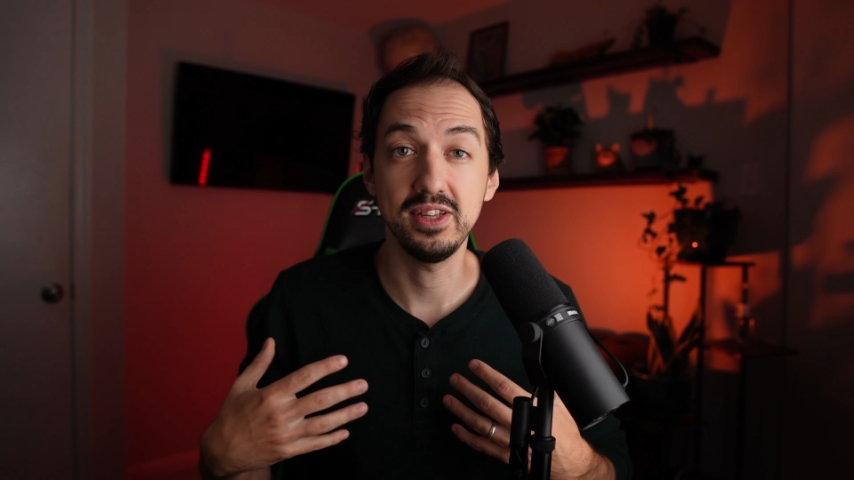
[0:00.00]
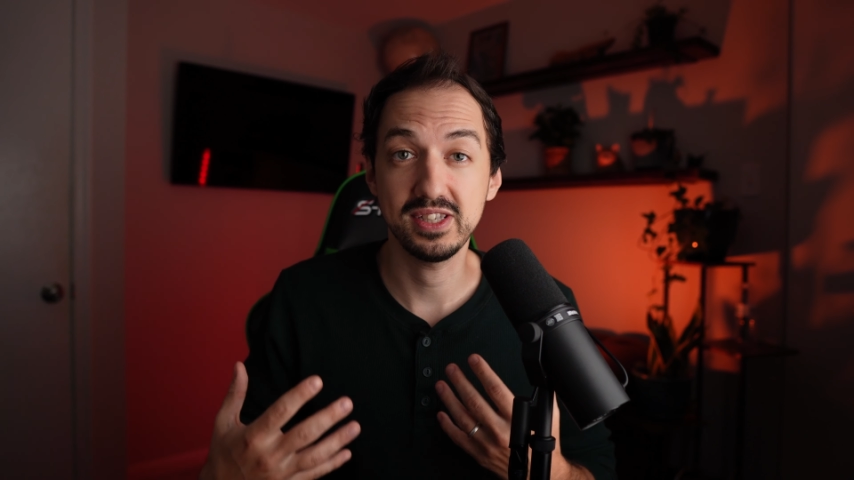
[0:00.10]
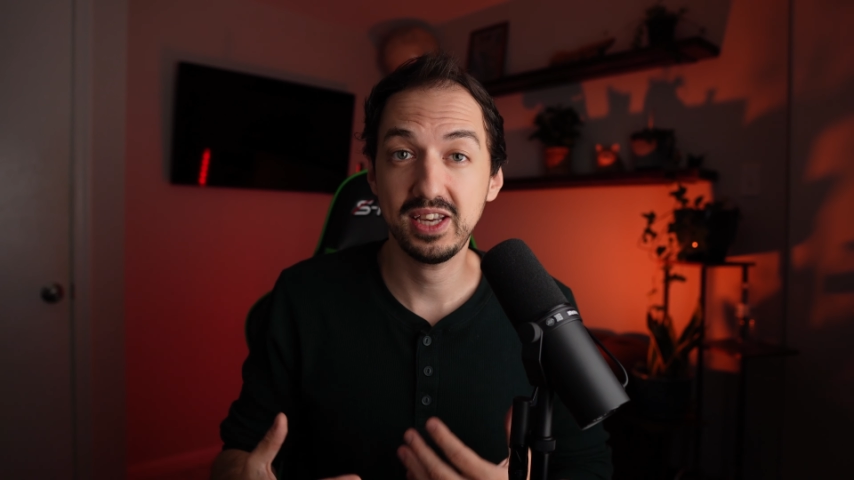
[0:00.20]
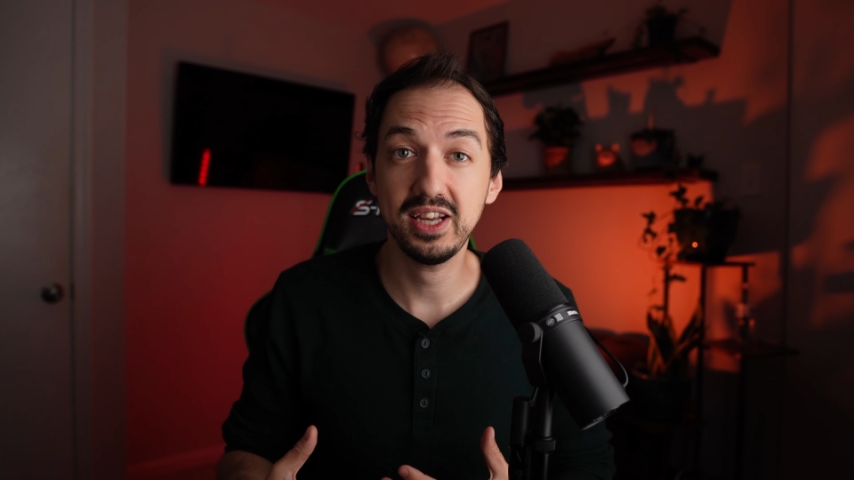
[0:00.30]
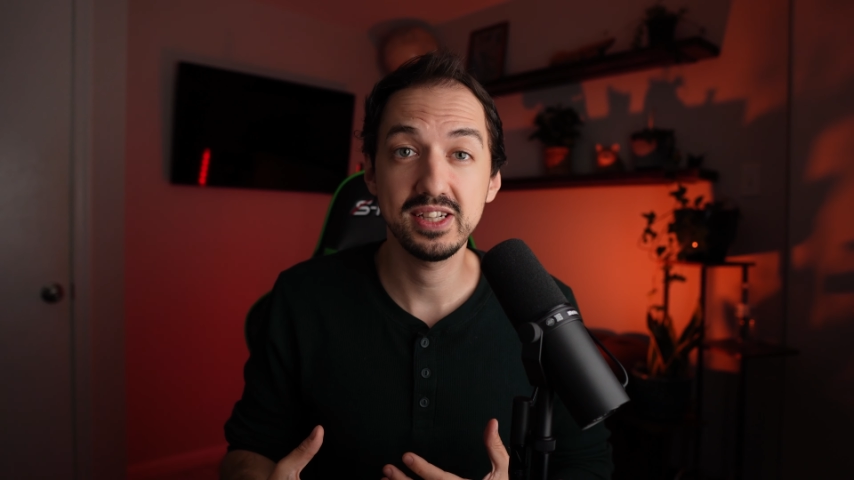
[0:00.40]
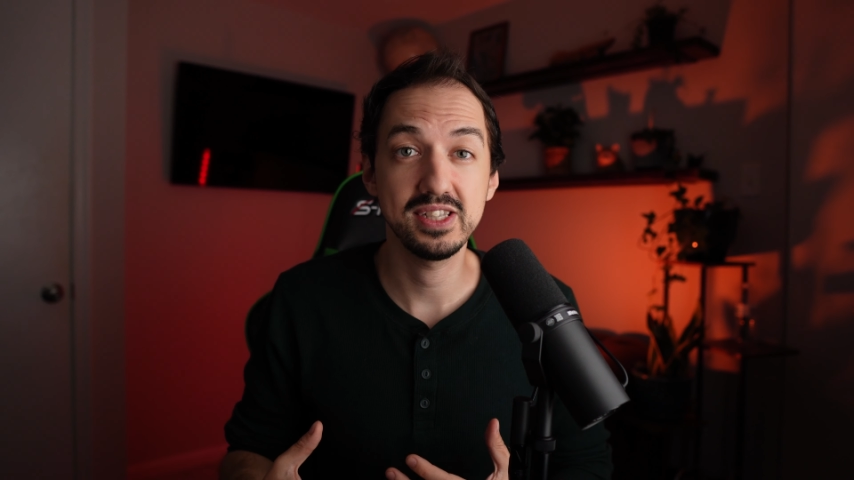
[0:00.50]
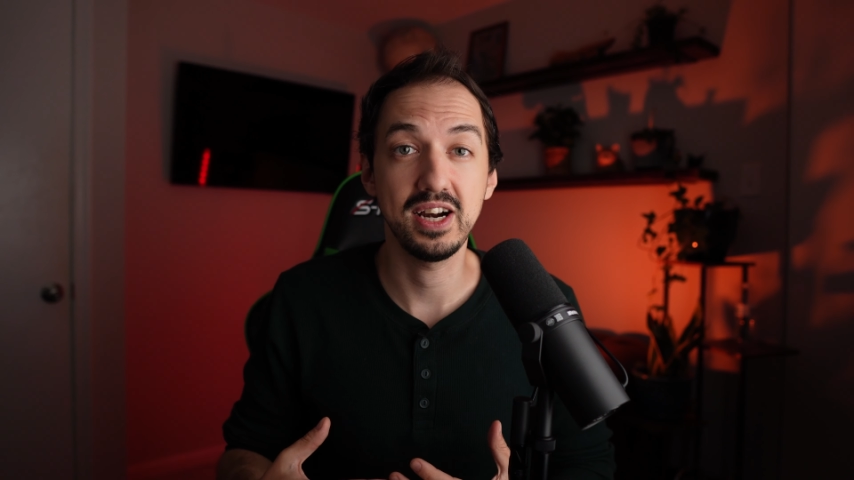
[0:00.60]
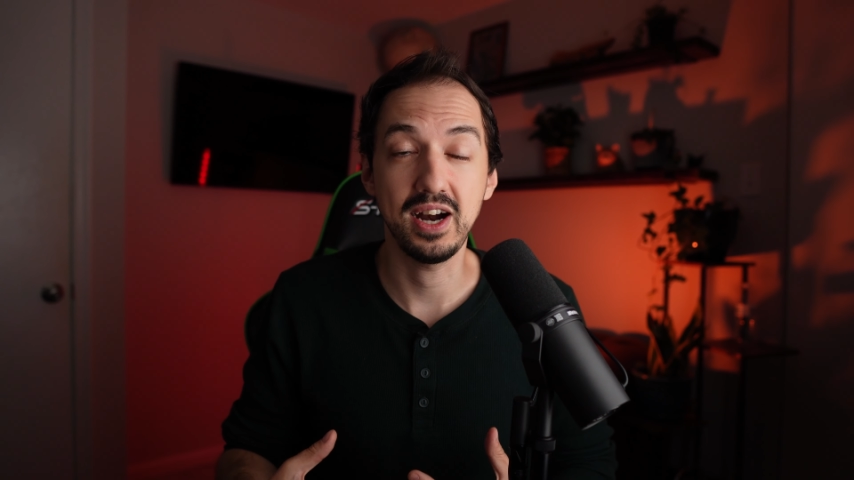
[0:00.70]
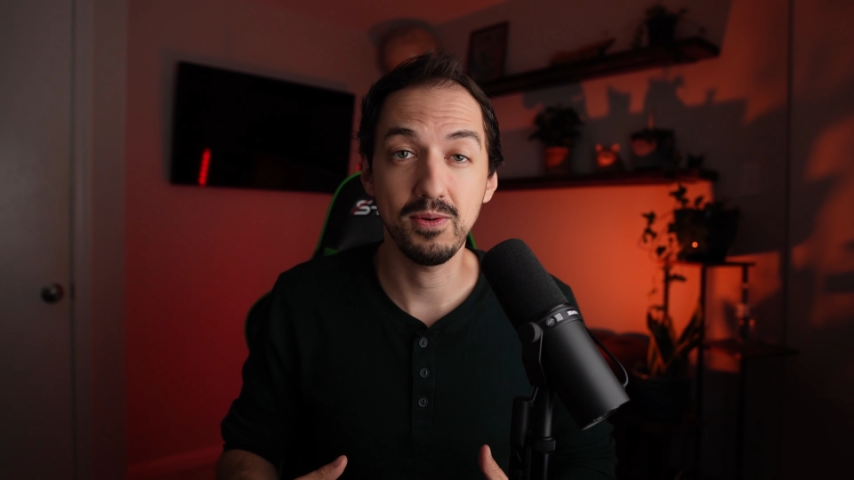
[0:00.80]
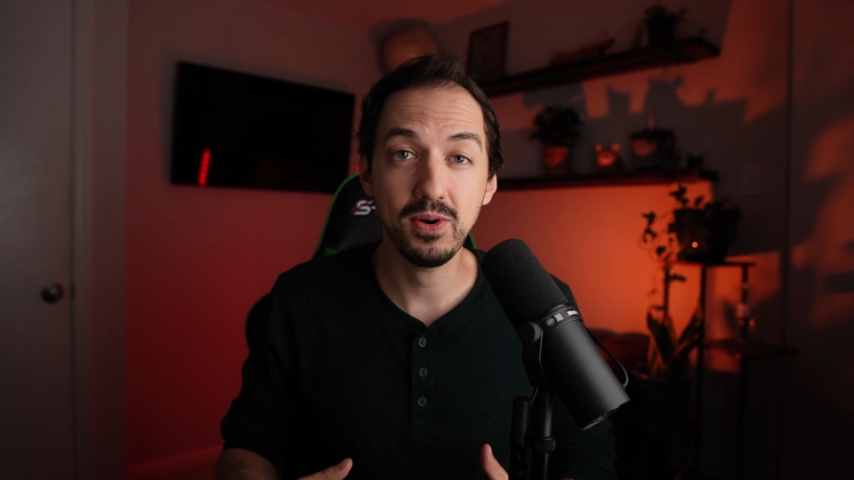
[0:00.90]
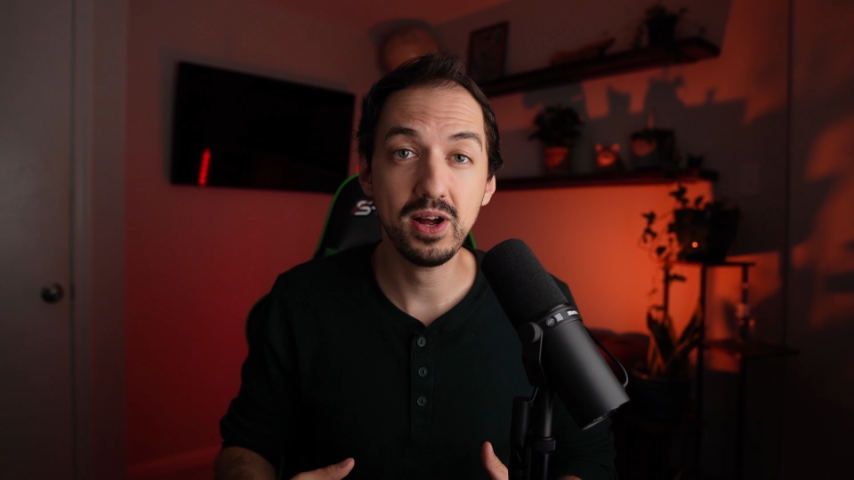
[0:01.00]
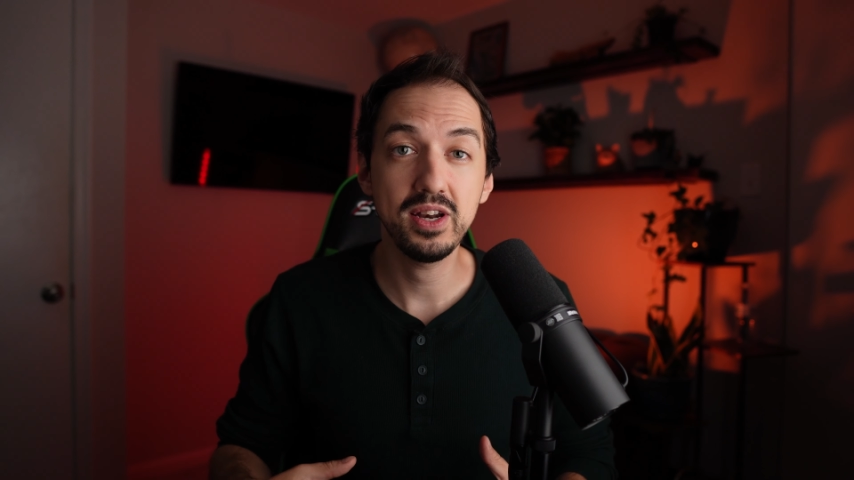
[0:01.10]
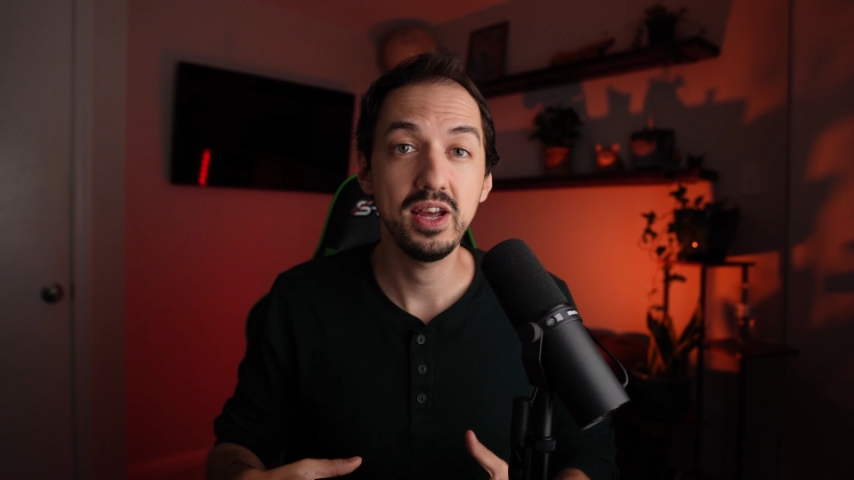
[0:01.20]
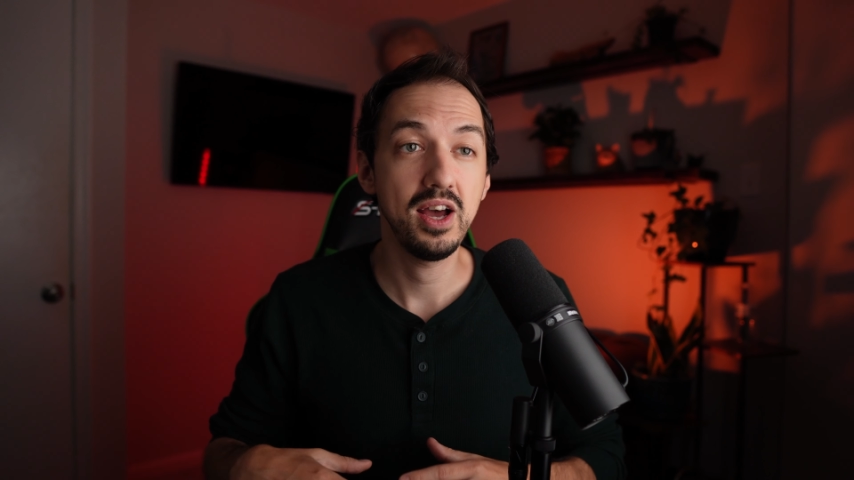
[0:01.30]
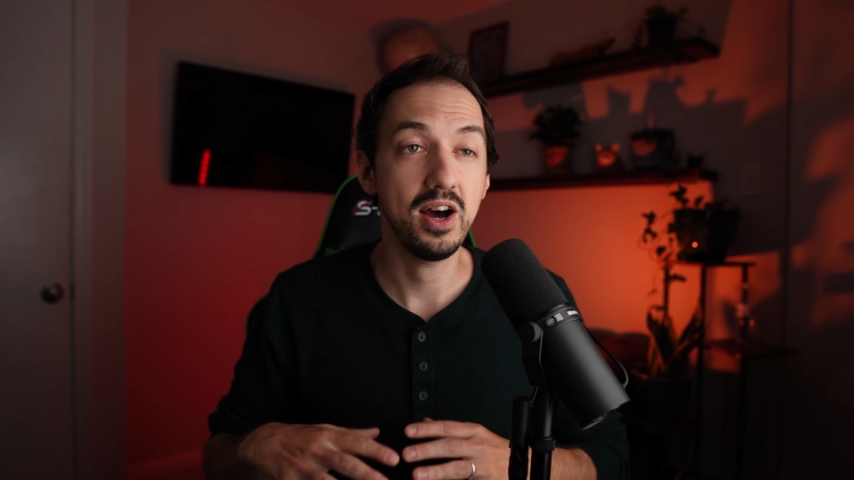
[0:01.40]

the scans that I run